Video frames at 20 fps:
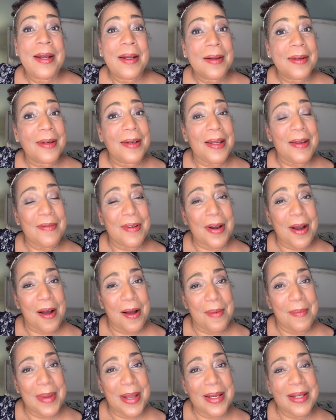leave a
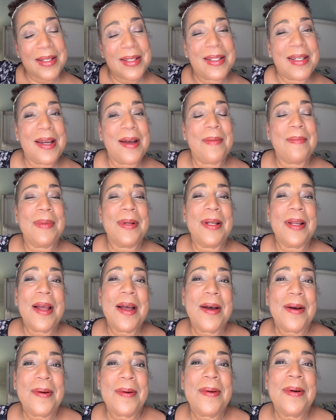comment down
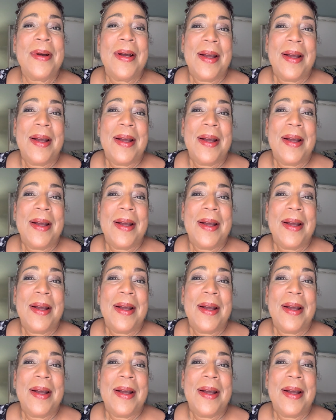below,